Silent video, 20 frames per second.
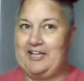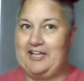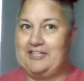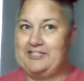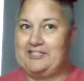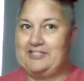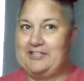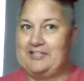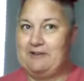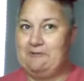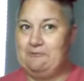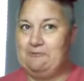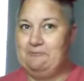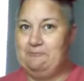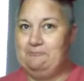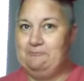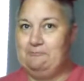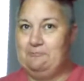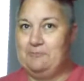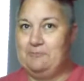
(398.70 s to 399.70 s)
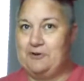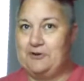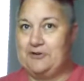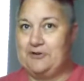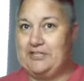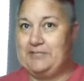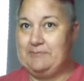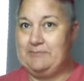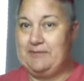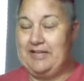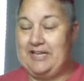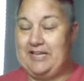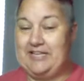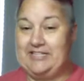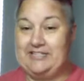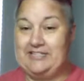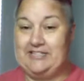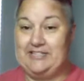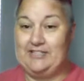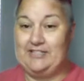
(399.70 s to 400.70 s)
so Mari's
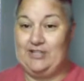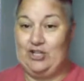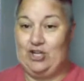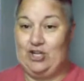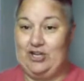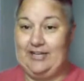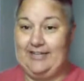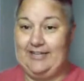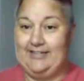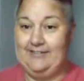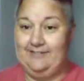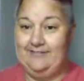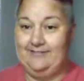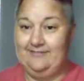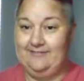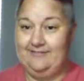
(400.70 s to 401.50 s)
playing salon,